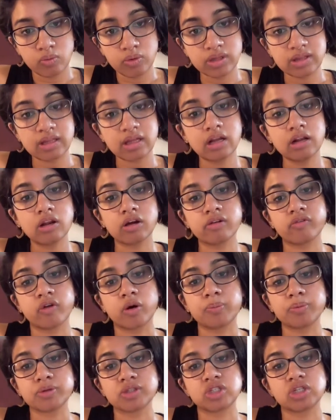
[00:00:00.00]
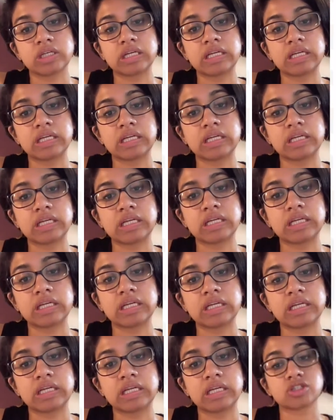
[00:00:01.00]
We see a lot of opportunity in
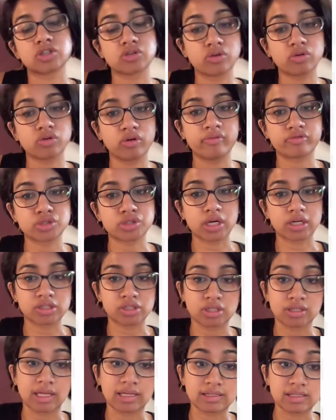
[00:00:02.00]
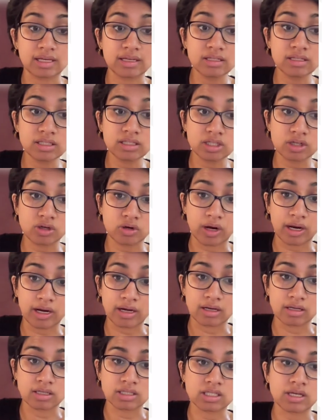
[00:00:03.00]
designing digital infrastructure that's
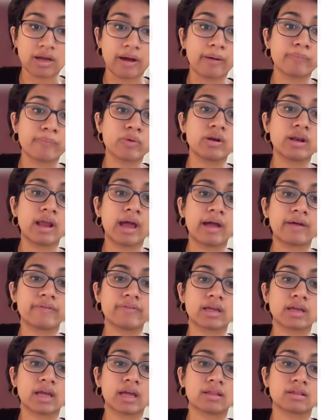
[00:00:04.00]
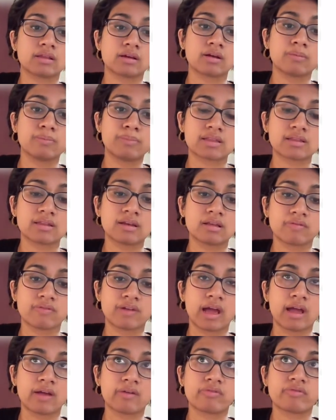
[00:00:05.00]
integrated to help you navigate the complexities
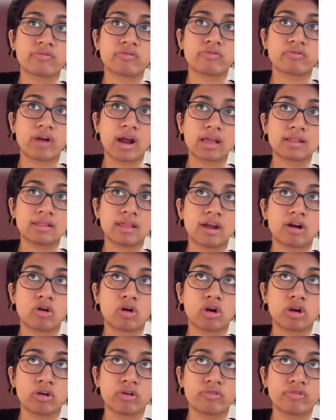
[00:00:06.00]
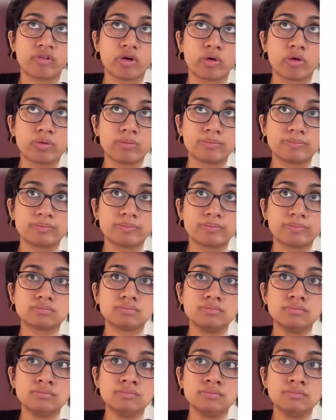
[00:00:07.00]
of life right there on your phone.